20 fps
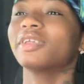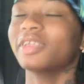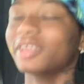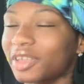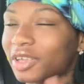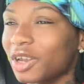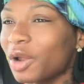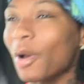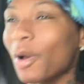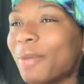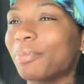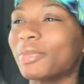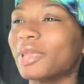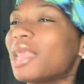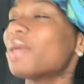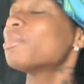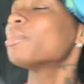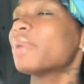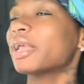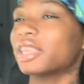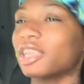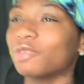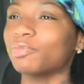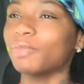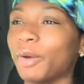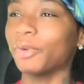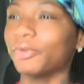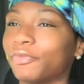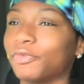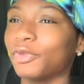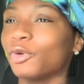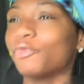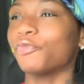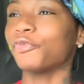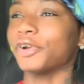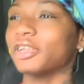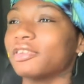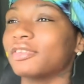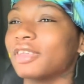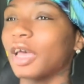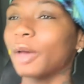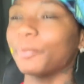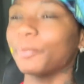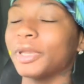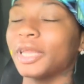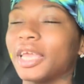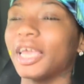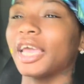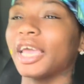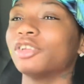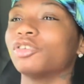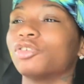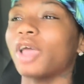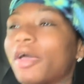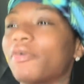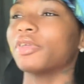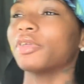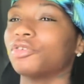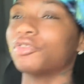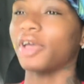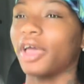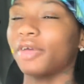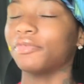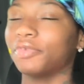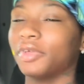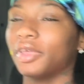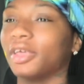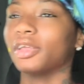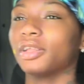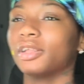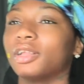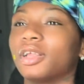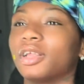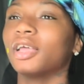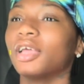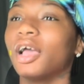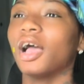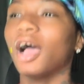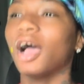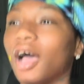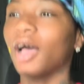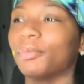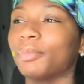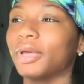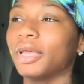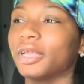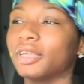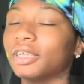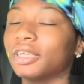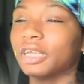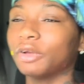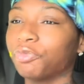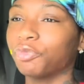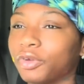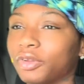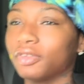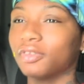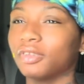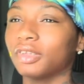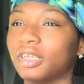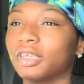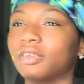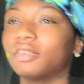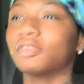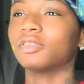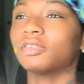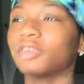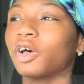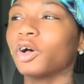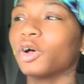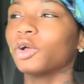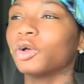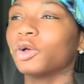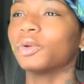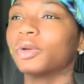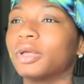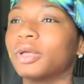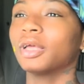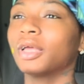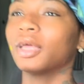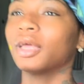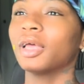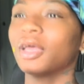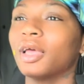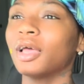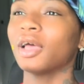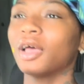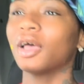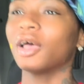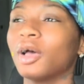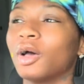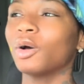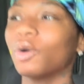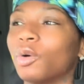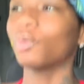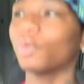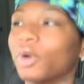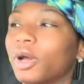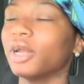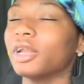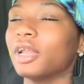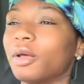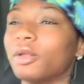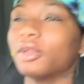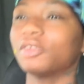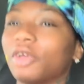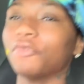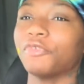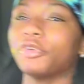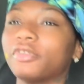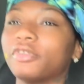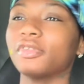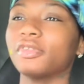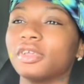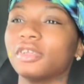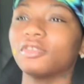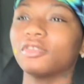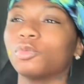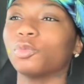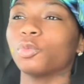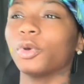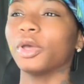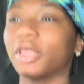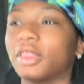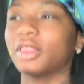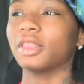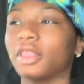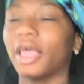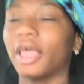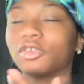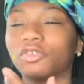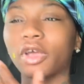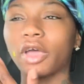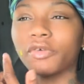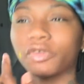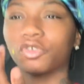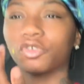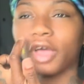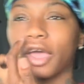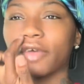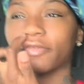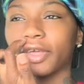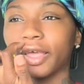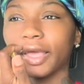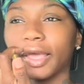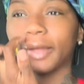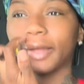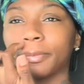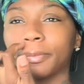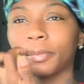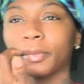You know what, I'm gonna make this my review for this company and driving drive-in, and the differences. So one of the differences with like driving drive-in,